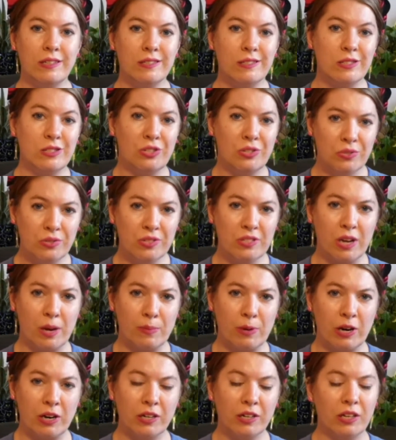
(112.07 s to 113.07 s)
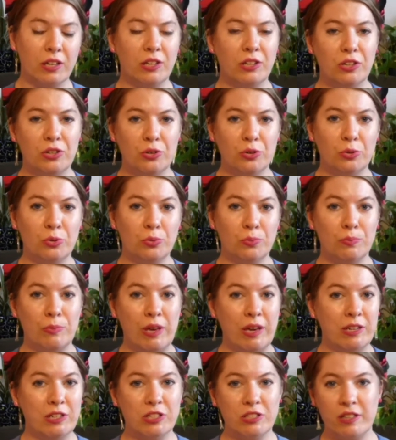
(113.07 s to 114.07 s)
is too stubborn, you
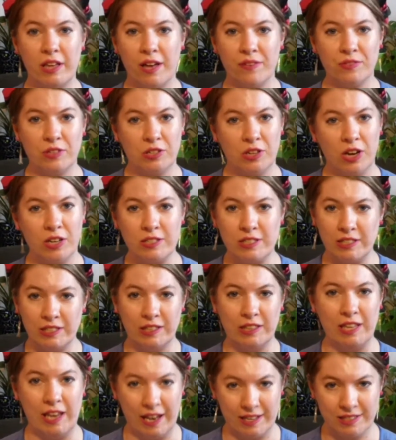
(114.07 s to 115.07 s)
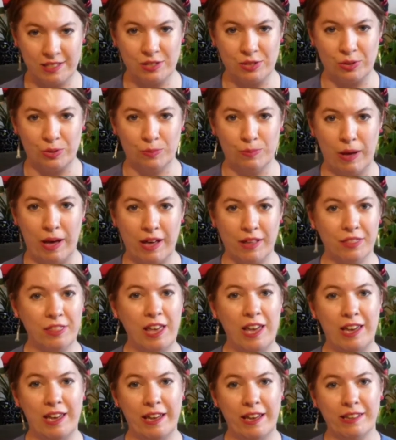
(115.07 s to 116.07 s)
may just have to toss it in the acetone bath
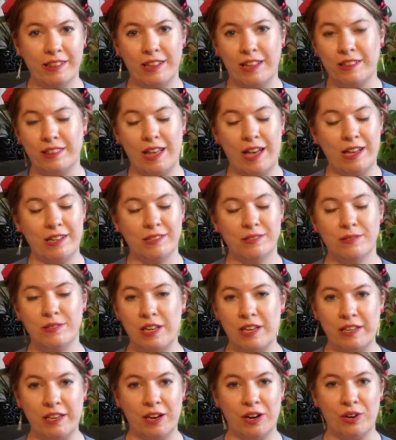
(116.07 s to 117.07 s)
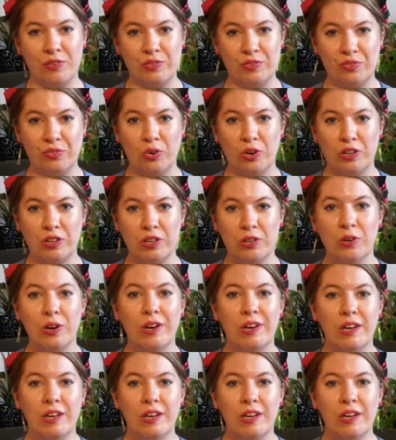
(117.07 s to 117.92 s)
and let that take care of it for you.